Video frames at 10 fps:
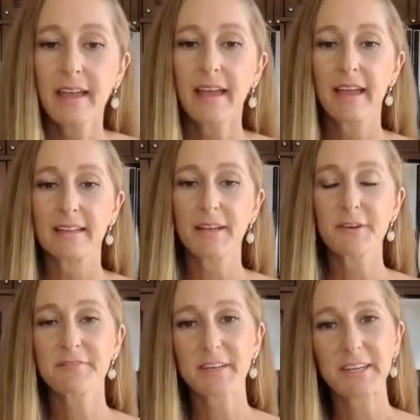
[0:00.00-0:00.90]

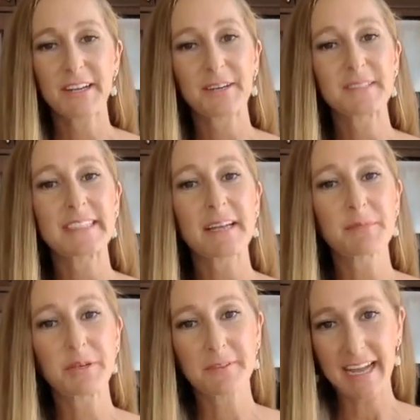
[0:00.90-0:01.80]
Hello, Virgo, Sun,
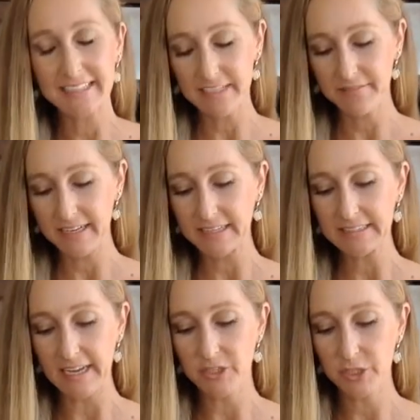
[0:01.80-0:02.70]
Moon, Rising, Venus,
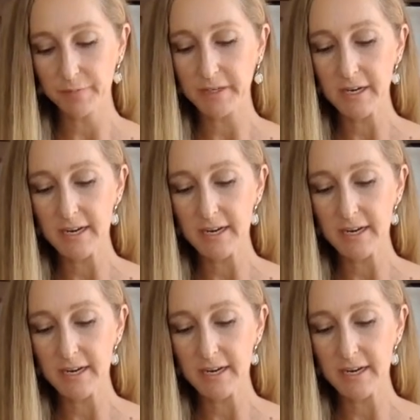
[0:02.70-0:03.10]
and Jupiter.